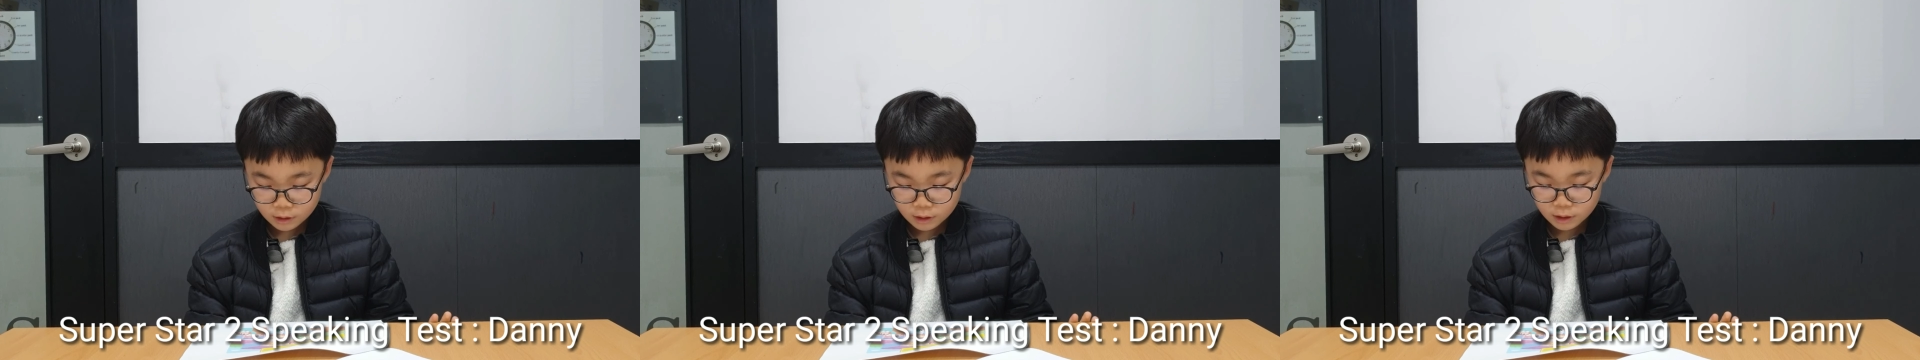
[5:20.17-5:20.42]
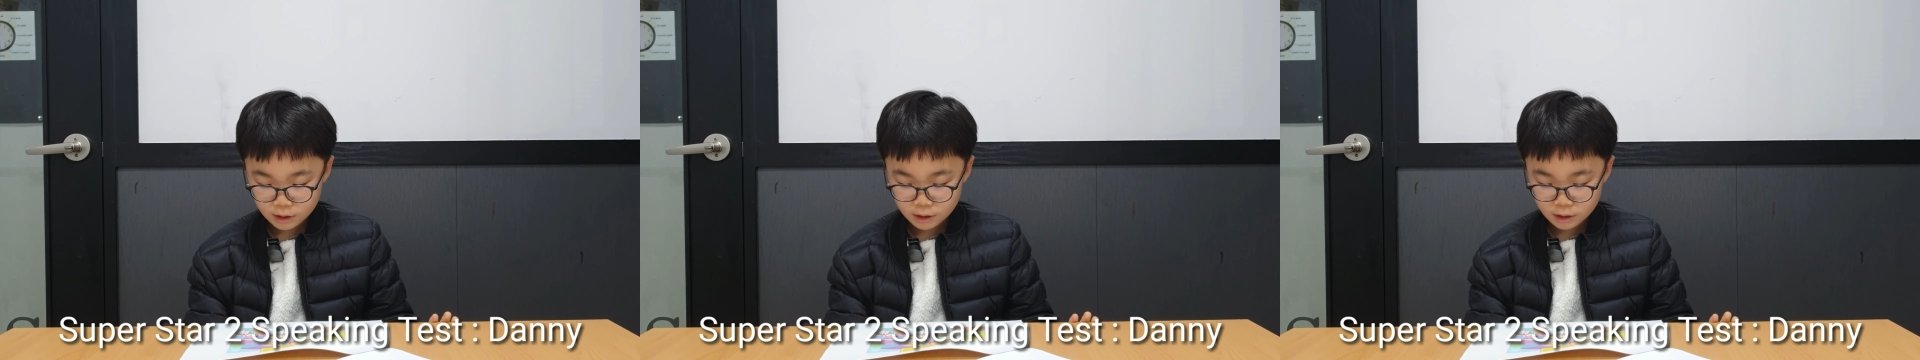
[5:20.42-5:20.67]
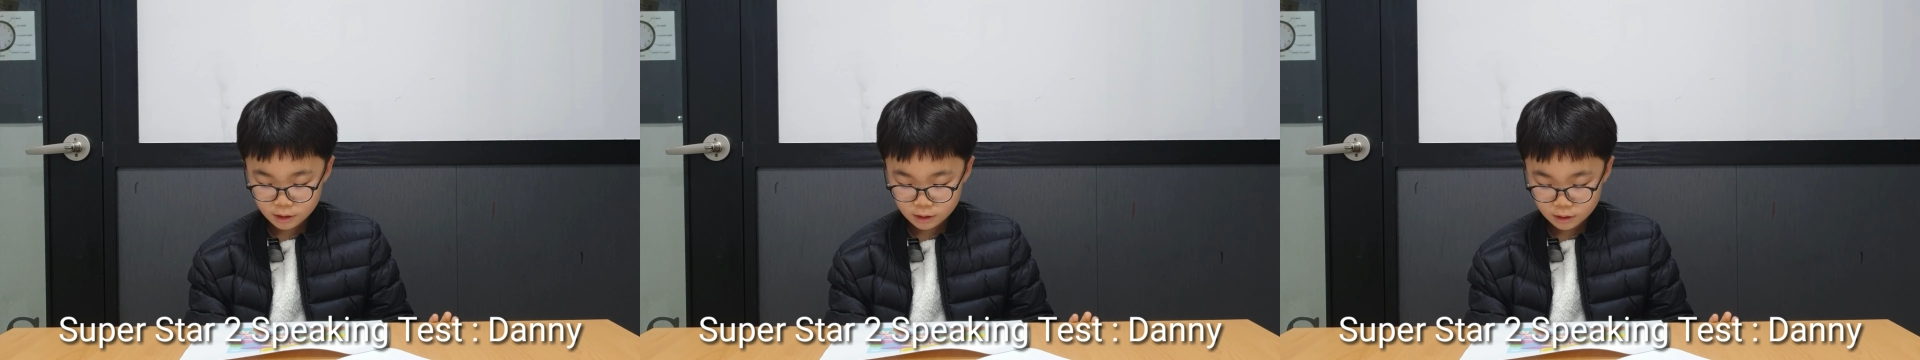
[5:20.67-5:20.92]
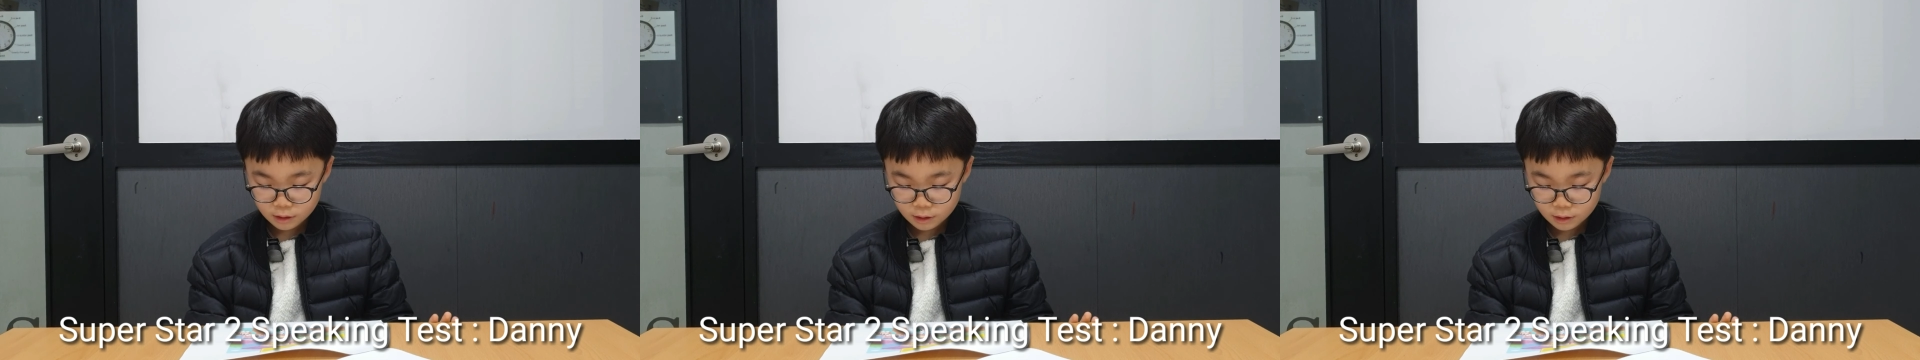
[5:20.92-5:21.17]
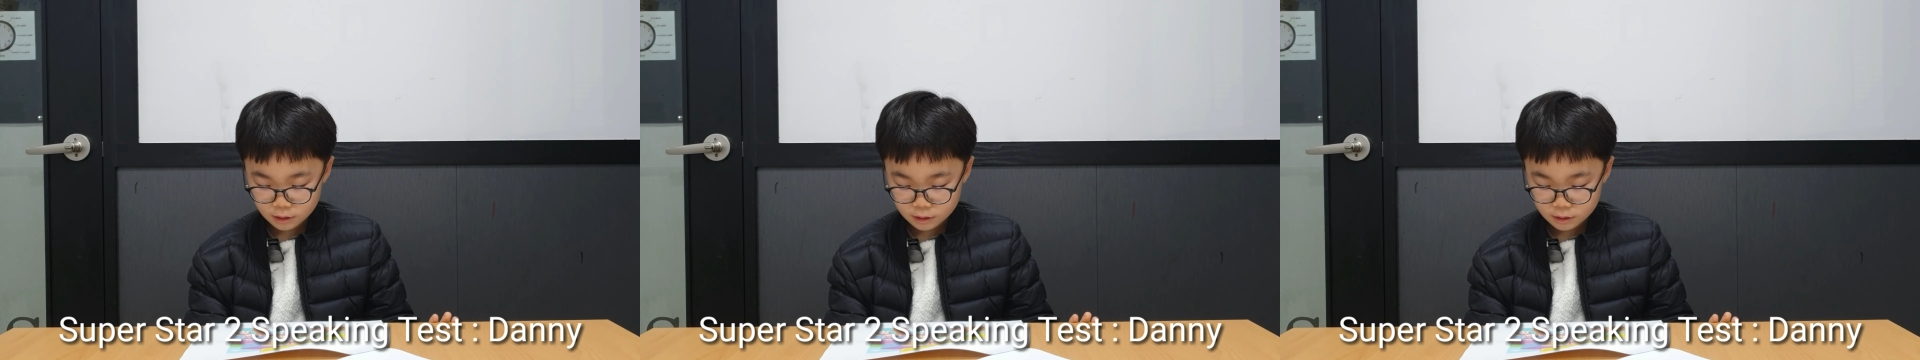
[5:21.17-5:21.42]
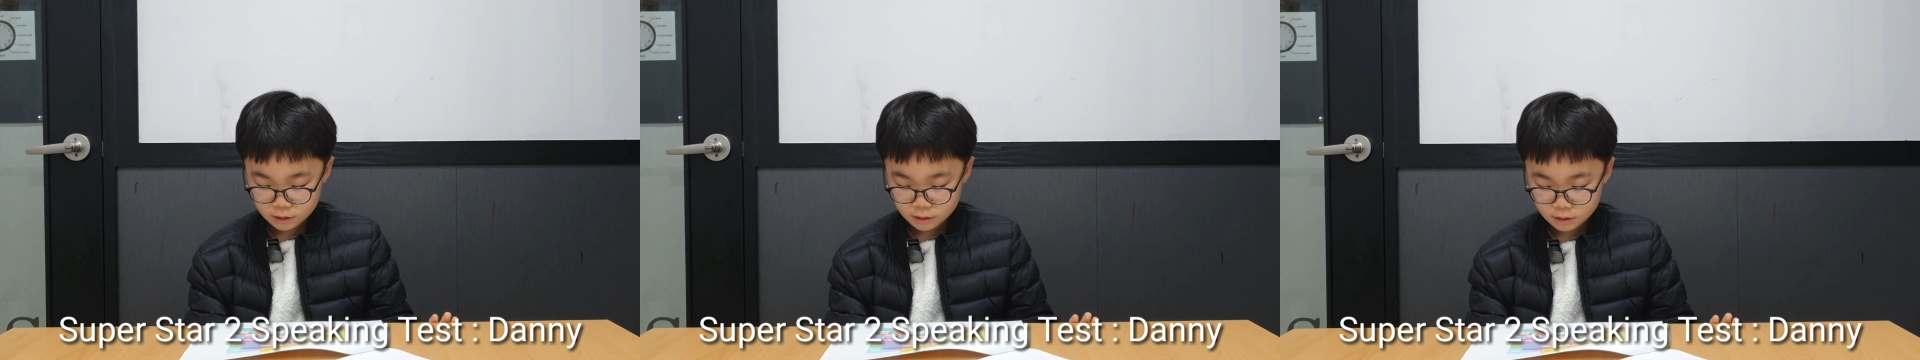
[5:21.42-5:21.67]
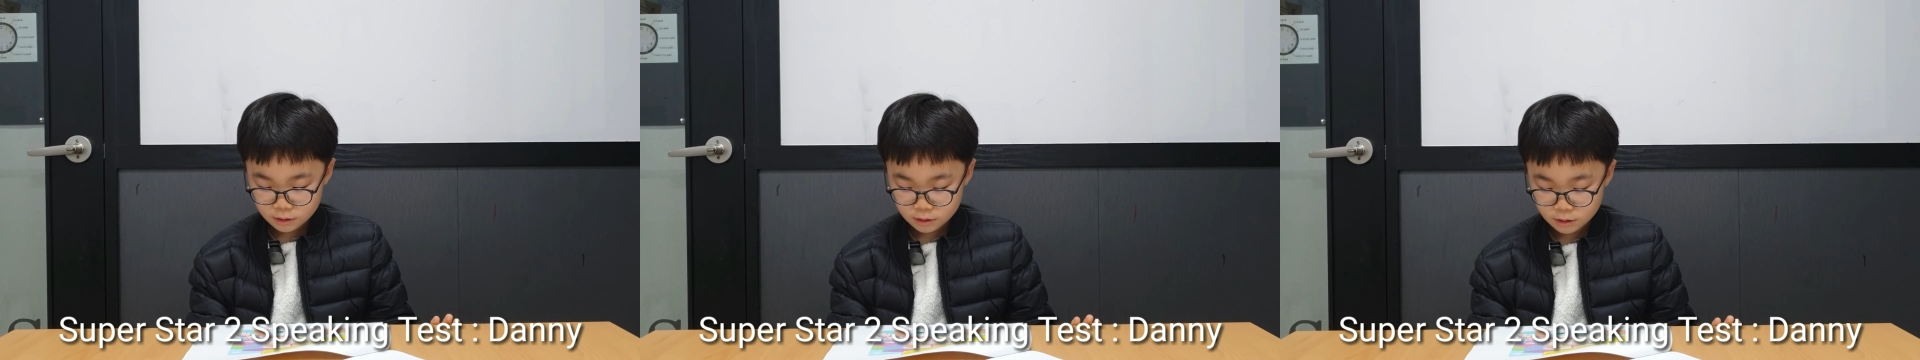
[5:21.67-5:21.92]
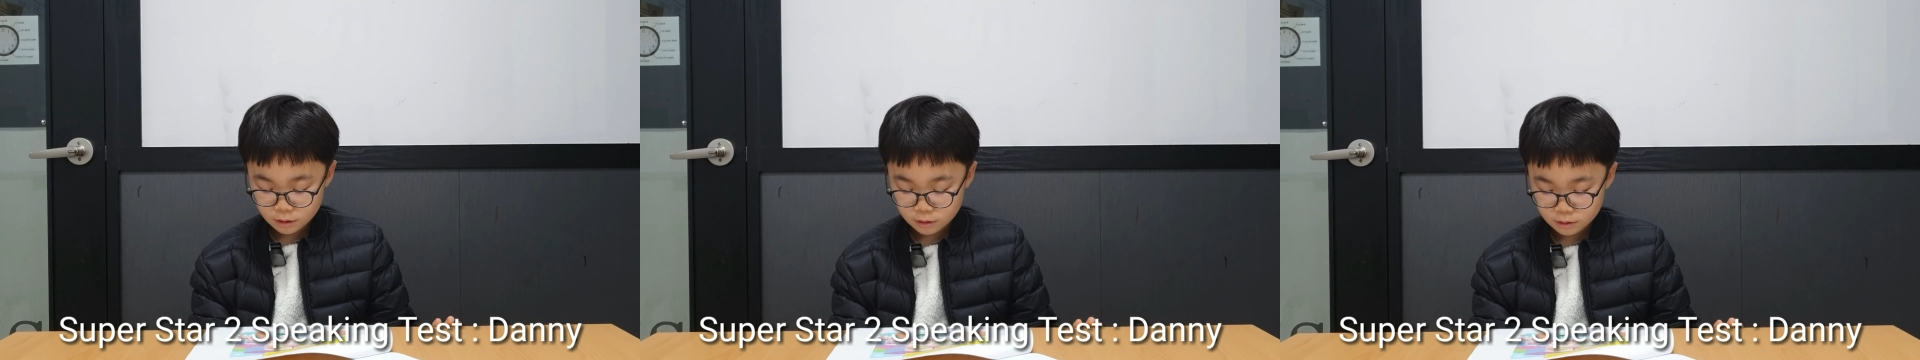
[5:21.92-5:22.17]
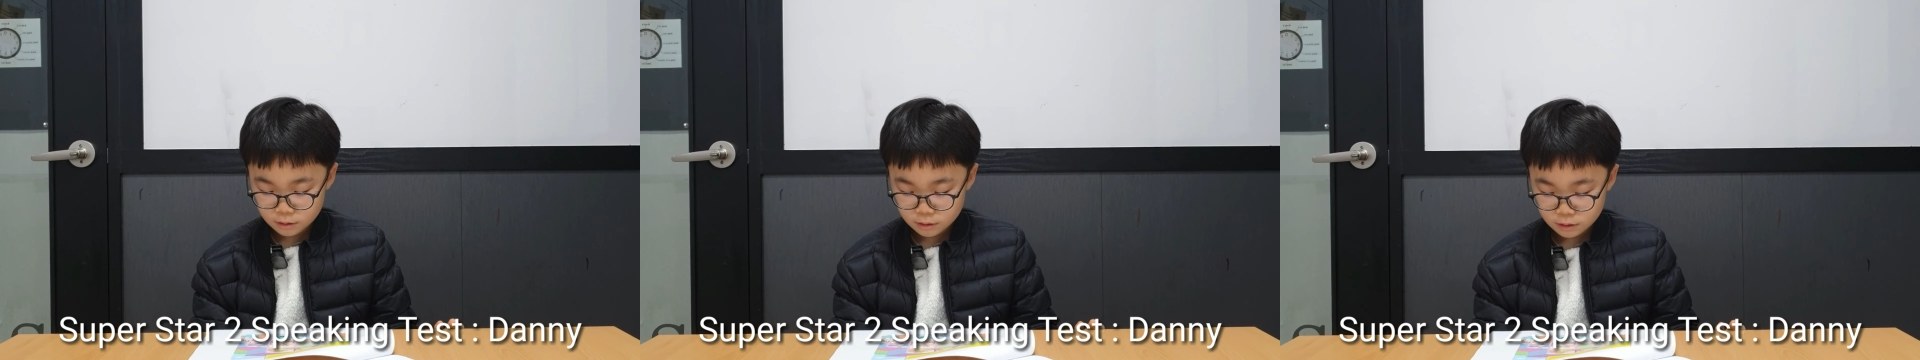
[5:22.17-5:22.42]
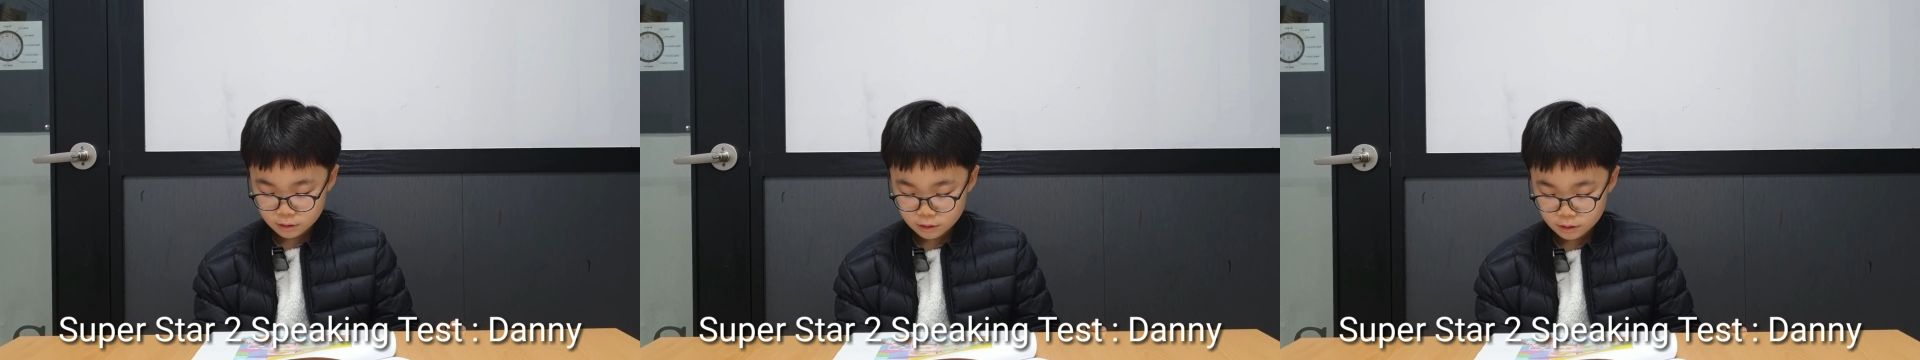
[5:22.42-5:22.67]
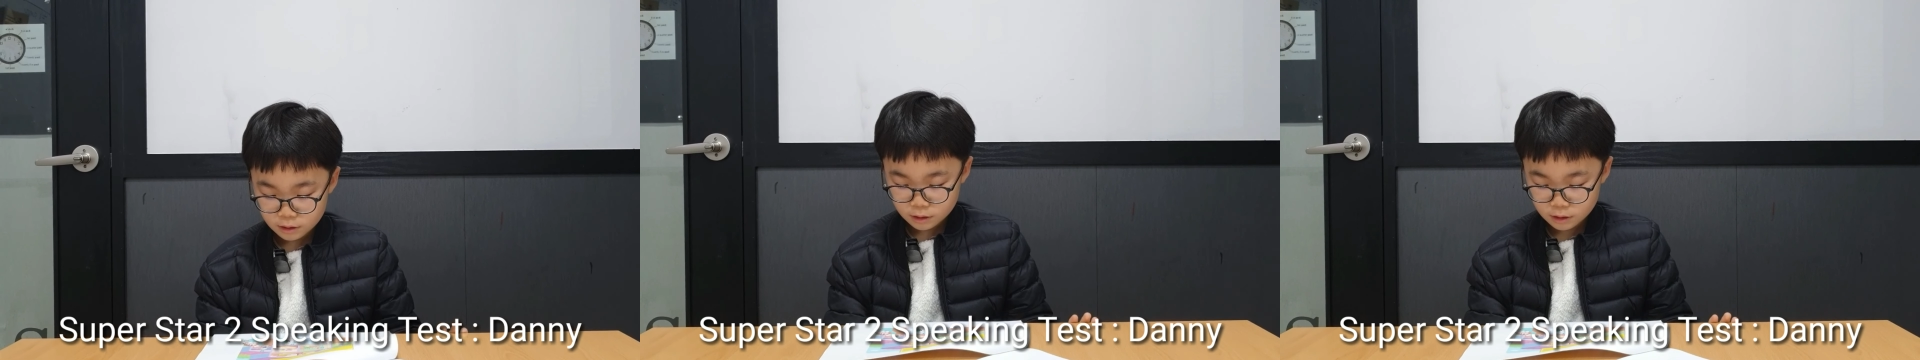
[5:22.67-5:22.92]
He is the he's,